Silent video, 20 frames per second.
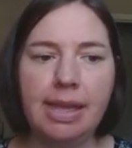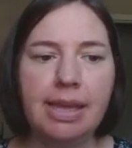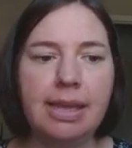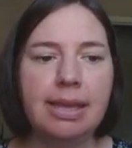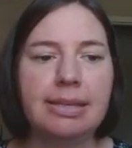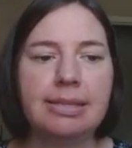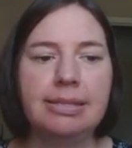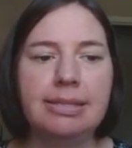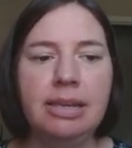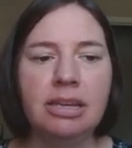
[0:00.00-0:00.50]

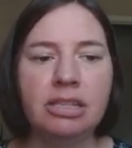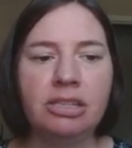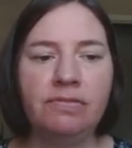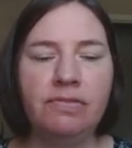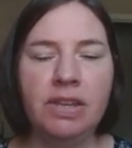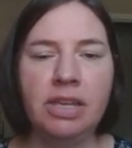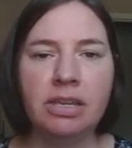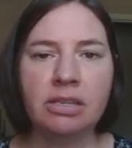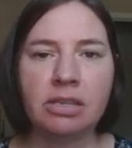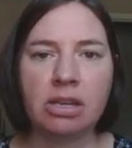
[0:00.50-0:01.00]

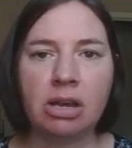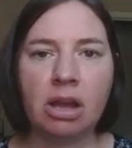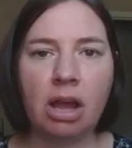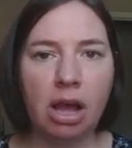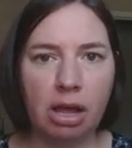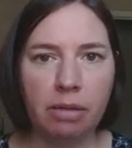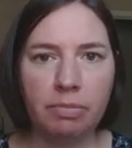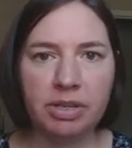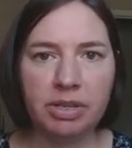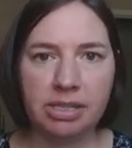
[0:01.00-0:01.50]
CSV is a
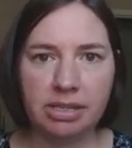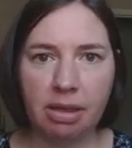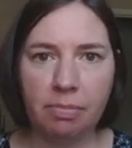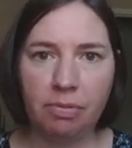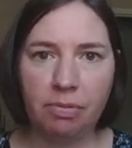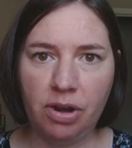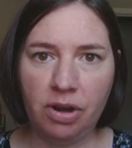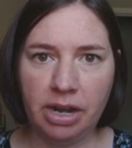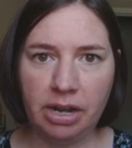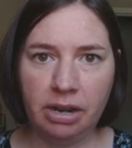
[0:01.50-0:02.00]
comma
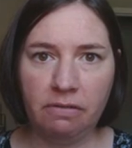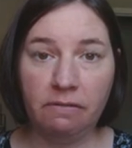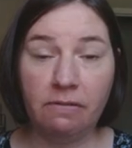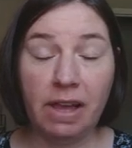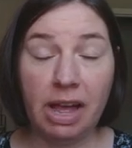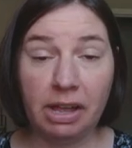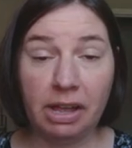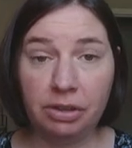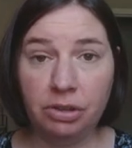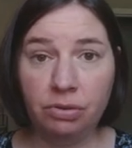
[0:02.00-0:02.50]
separated
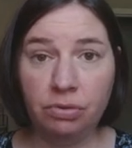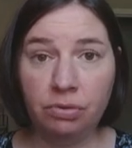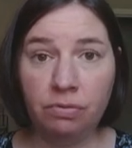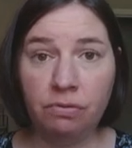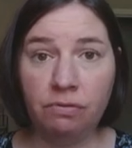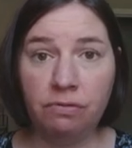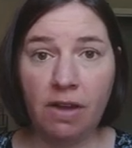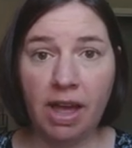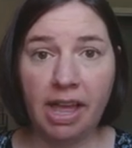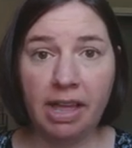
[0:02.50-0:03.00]
value
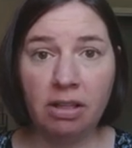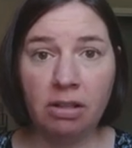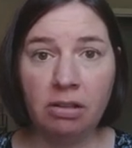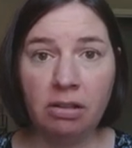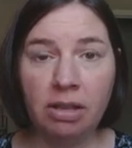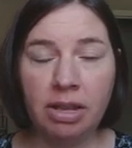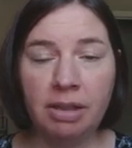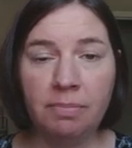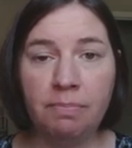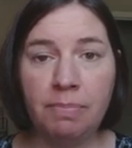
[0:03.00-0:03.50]
file.